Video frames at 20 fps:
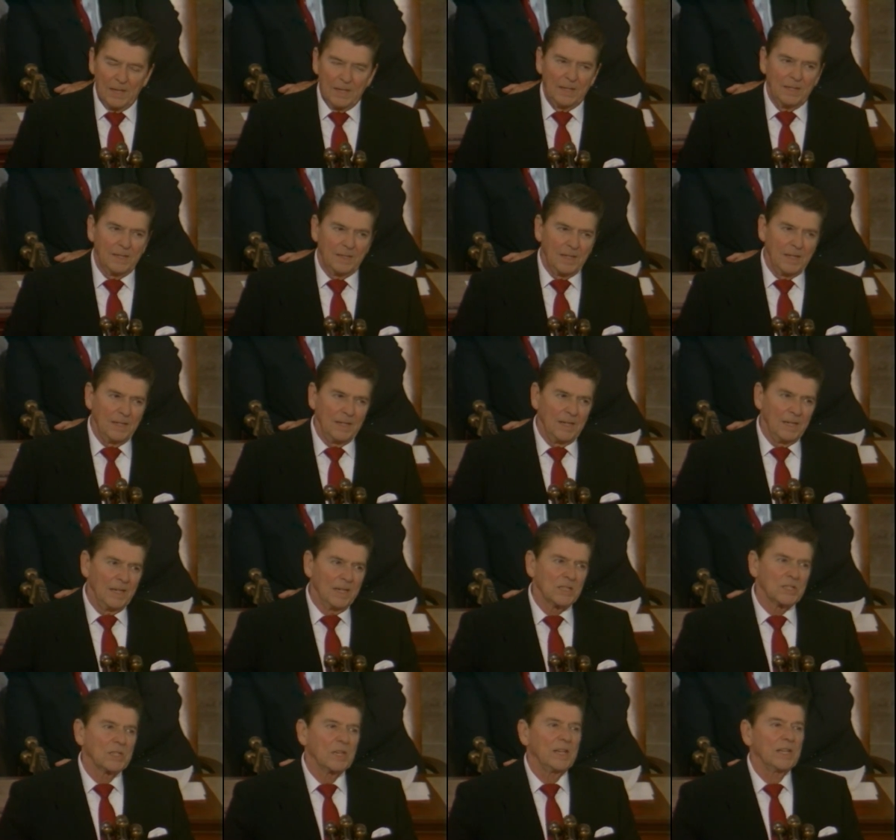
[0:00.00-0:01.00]
Indeed, it
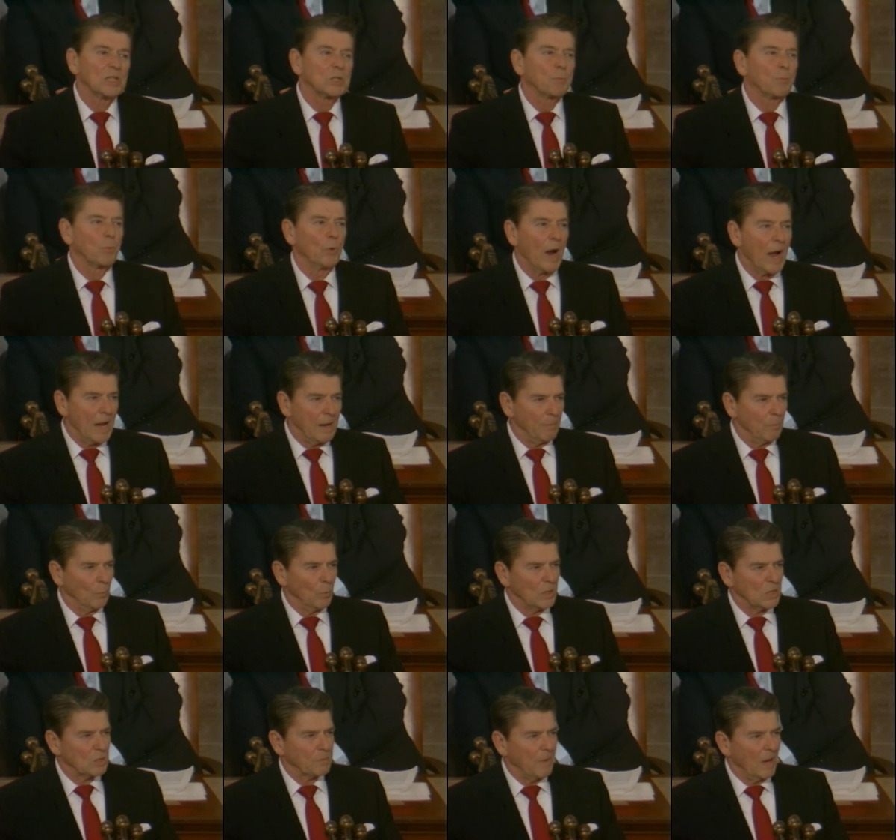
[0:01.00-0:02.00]
is its
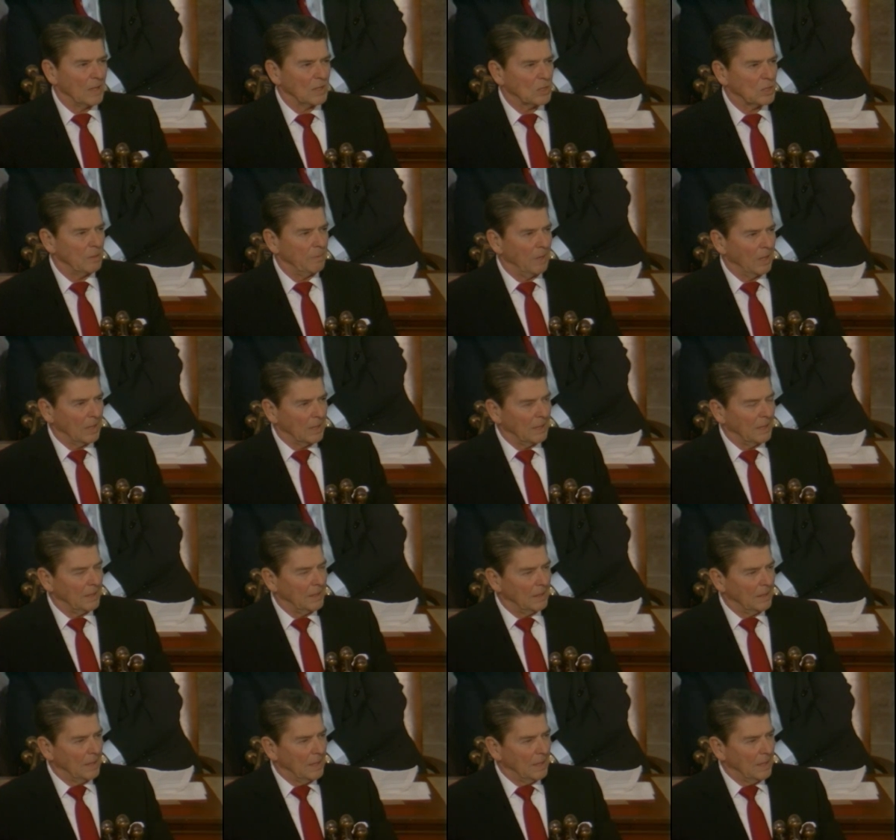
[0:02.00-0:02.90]
prime responsibility.